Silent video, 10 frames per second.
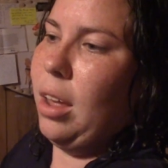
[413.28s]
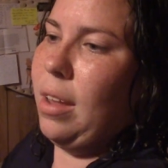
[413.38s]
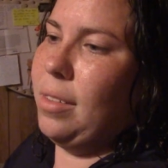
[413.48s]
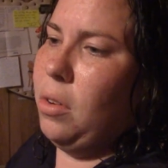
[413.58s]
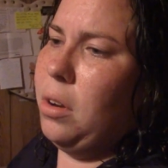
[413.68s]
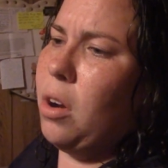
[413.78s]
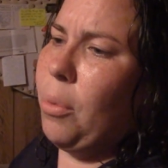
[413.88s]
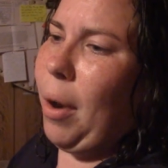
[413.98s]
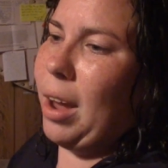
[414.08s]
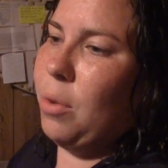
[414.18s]
He's doing
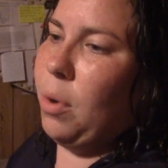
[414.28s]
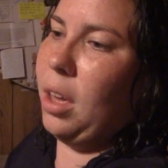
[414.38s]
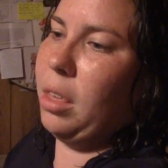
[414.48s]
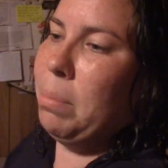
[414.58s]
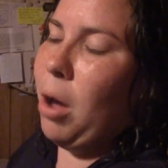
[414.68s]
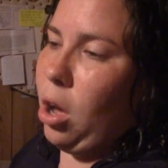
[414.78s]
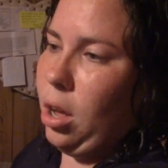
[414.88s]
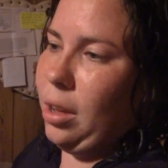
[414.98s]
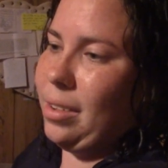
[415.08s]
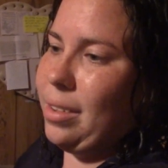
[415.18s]
all right with
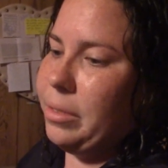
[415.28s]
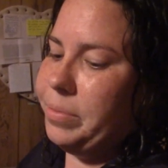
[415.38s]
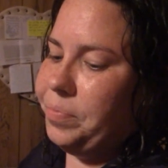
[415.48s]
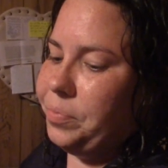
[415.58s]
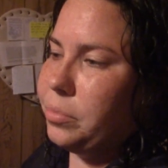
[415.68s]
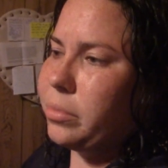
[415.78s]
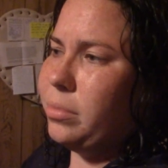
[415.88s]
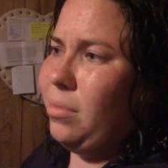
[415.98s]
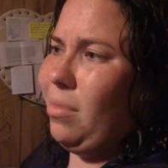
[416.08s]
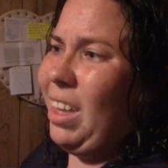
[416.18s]
paws.
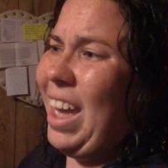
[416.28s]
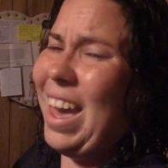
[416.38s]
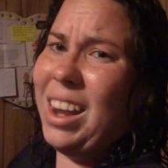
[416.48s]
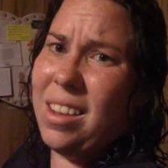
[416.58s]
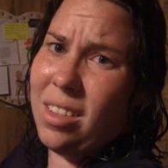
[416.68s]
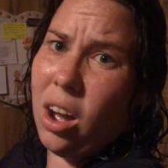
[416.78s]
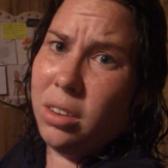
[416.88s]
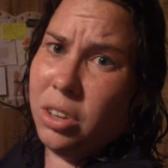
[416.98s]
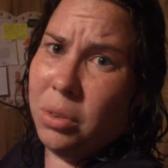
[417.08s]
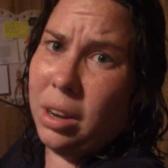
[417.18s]
Head, he's
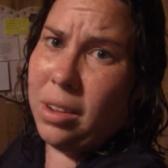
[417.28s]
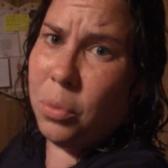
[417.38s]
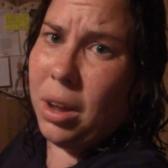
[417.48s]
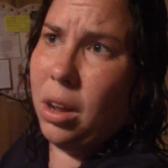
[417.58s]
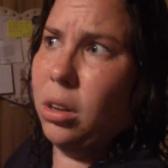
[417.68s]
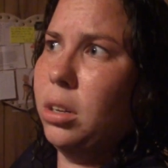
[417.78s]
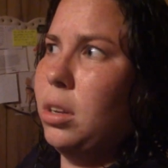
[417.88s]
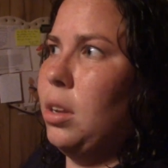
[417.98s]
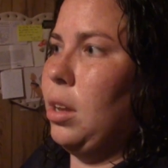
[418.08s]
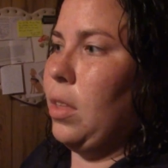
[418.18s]
not doing as well.
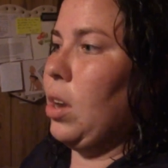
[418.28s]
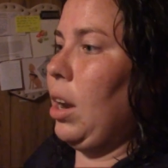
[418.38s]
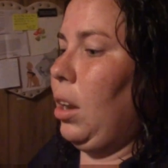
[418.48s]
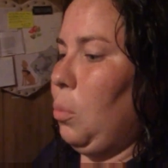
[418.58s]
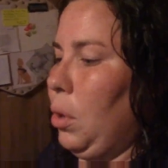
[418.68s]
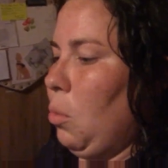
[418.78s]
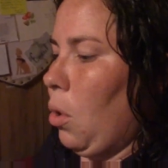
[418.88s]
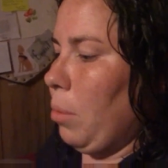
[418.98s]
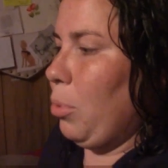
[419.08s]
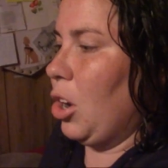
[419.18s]
And then I didn't really
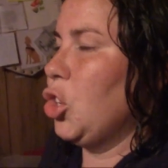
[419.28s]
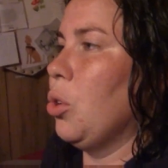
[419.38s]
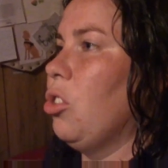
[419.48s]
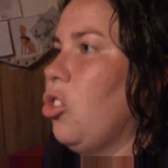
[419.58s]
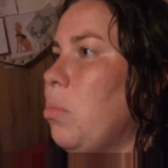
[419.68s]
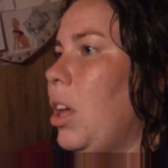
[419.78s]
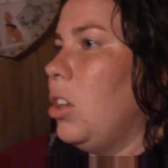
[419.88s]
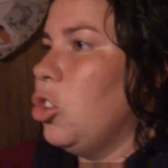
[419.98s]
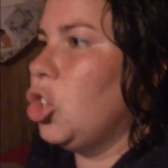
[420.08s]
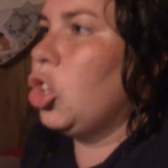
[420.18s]
work pressure too
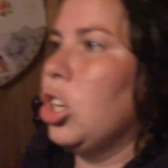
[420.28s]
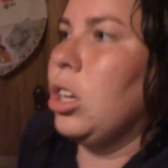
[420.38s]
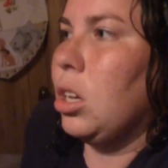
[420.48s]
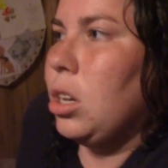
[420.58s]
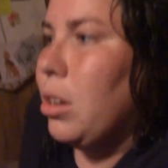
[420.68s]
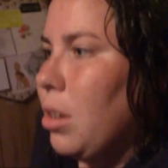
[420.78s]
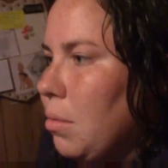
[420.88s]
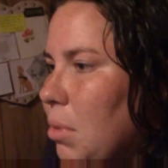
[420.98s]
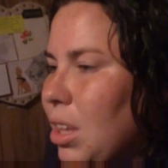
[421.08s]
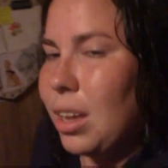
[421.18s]
much
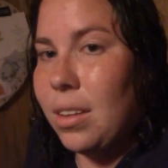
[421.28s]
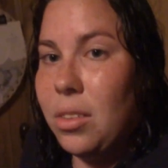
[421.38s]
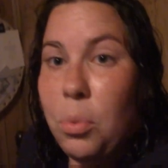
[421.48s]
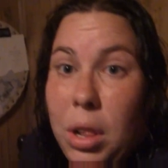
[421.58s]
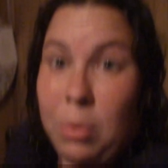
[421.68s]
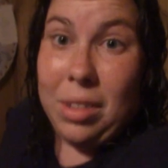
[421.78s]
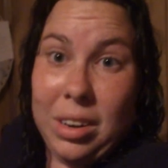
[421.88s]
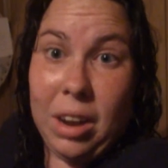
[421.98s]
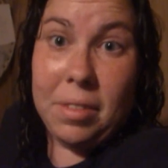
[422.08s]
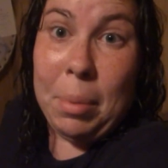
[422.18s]
because there
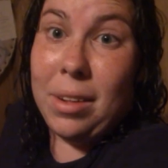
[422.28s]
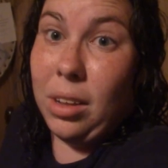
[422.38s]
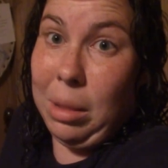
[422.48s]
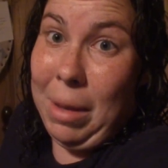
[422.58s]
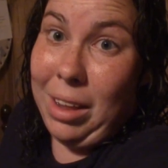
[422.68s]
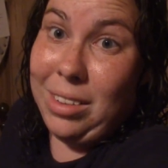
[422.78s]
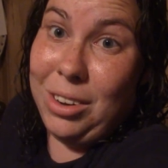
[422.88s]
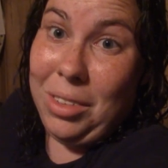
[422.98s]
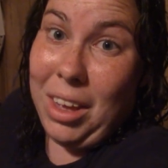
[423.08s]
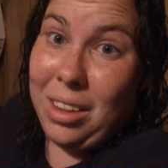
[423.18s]
wasn't enough space on the bed to
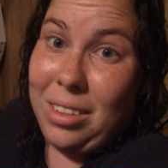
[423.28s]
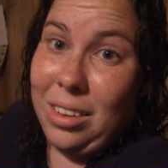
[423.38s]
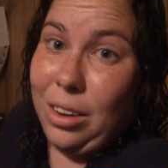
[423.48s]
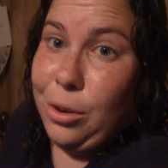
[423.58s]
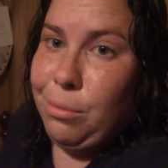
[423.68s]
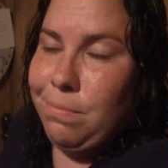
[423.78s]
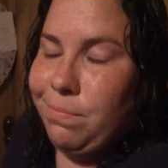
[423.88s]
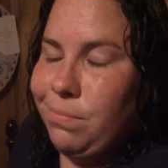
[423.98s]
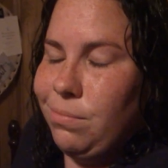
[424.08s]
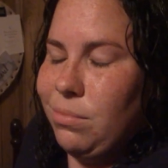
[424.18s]
do that, so.
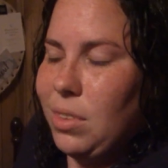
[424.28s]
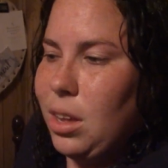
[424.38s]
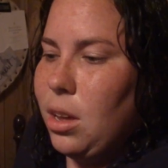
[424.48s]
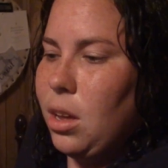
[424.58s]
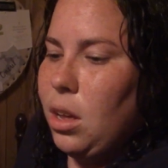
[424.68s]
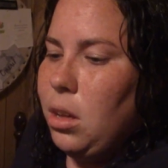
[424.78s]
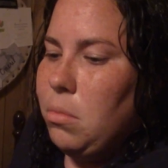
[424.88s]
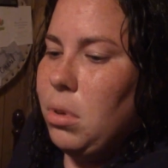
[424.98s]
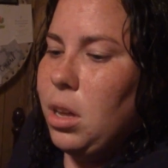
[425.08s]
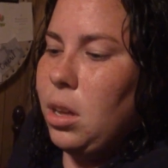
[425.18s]

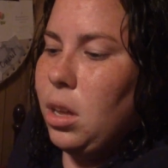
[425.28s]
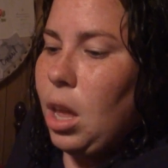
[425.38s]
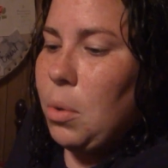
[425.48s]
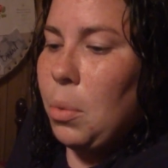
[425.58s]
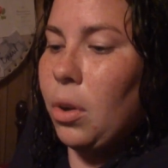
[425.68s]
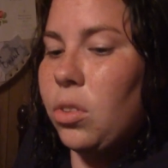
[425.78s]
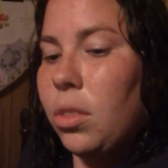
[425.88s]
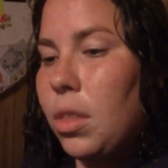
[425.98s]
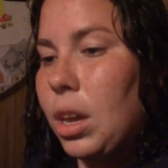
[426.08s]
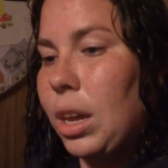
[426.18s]
But yeah, we worked
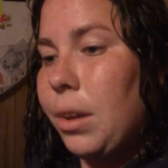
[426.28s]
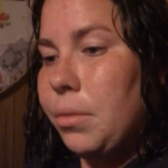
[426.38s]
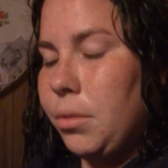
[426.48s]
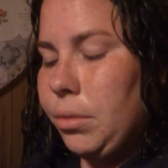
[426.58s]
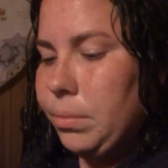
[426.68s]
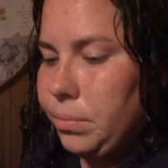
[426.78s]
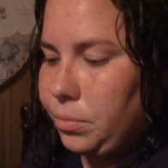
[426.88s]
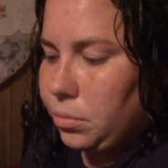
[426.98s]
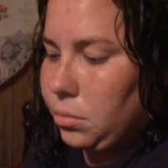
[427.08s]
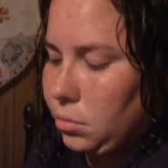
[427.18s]
on that.
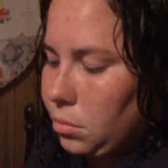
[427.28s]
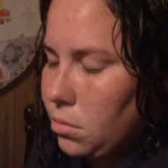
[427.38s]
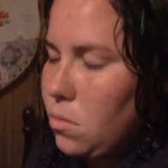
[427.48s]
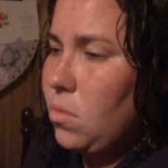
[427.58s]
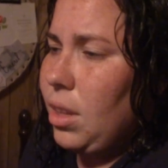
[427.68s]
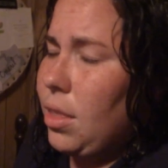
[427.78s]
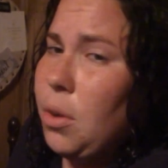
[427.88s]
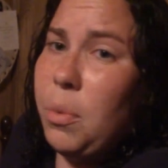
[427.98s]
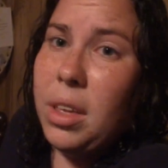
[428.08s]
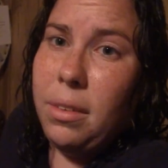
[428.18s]
And
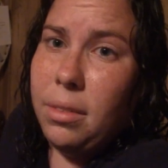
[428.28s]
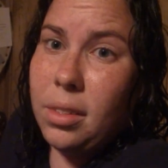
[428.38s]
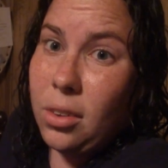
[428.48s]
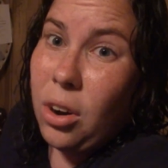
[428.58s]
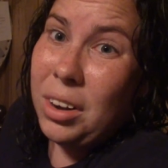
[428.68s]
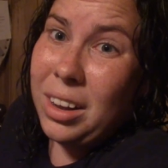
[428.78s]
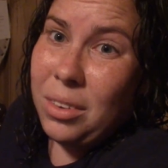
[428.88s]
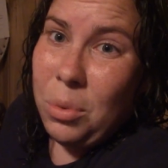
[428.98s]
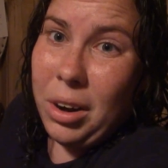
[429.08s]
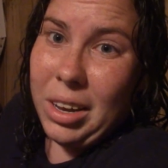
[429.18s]
then we started
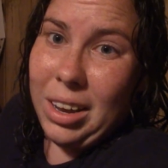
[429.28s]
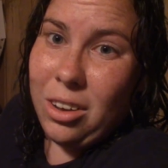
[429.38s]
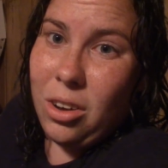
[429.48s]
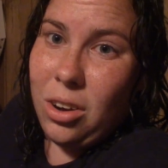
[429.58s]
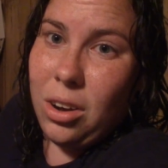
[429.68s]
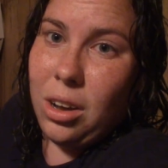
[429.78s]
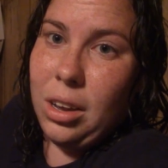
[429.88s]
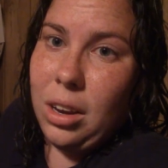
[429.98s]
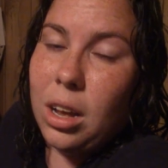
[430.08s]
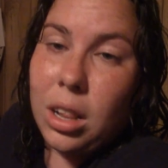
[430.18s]
working
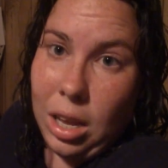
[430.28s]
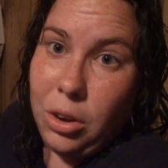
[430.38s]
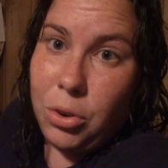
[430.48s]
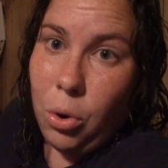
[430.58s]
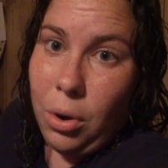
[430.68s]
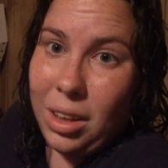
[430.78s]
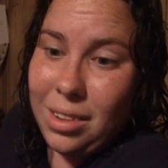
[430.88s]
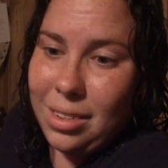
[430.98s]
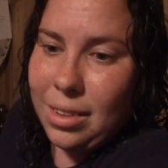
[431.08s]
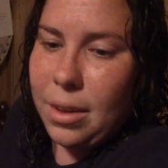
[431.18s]
on clean your
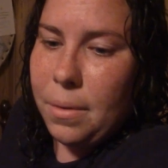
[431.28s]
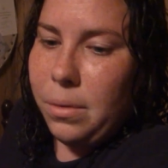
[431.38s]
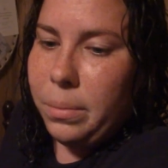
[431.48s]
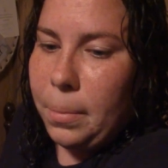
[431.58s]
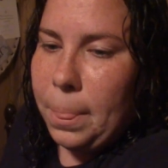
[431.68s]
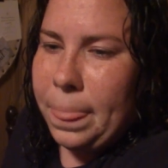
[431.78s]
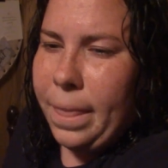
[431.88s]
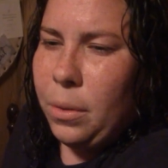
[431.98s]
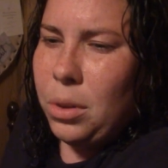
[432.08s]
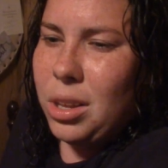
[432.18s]
toys
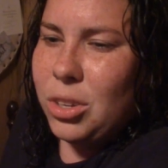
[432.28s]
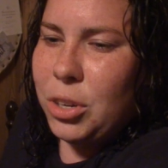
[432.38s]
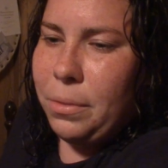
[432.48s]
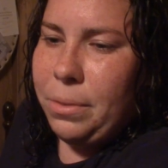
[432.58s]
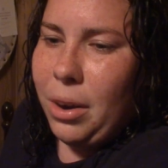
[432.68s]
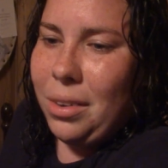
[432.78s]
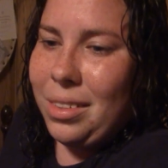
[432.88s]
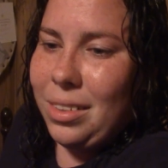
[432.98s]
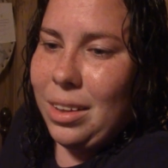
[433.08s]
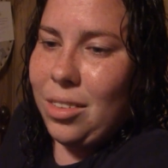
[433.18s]
which
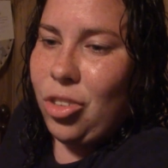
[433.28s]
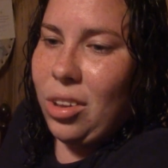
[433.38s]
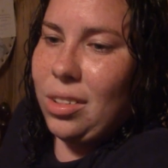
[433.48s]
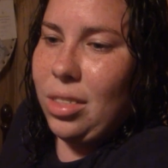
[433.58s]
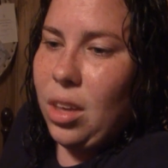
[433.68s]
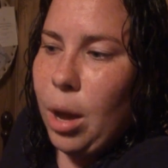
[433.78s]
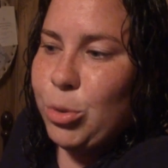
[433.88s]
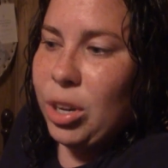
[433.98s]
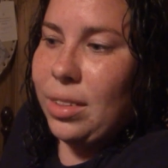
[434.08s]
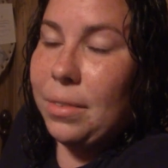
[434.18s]
first is just the
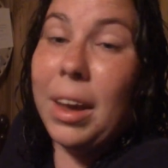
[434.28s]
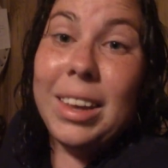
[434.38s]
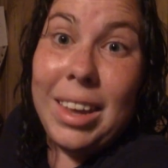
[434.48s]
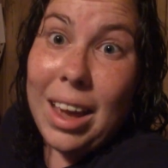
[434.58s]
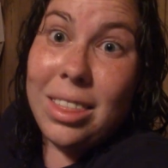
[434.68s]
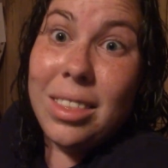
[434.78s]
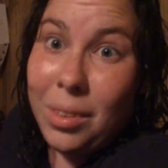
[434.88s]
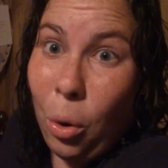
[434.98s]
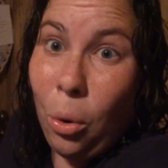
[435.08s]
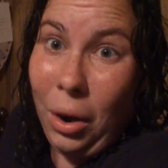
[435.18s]
object of get the
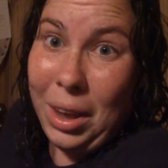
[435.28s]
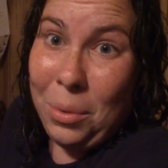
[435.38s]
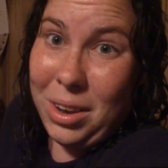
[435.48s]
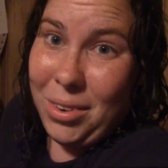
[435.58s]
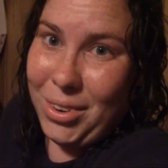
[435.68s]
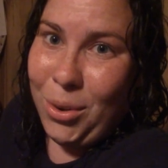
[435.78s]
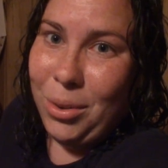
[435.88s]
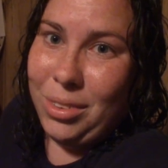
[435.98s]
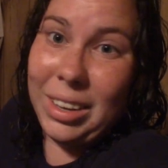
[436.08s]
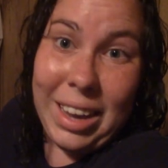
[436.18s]
toy when you're
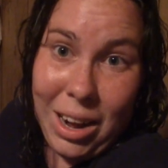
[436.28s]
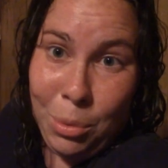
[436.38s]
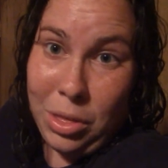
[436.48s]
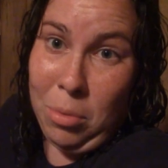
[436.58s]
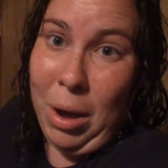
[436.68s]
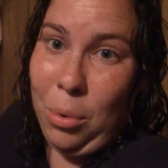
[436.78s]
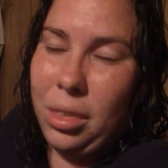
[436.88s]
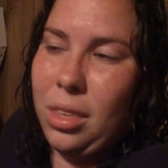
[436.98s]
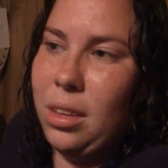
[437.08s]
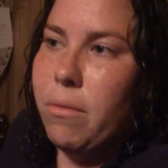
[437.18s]
told to get it with your mouth.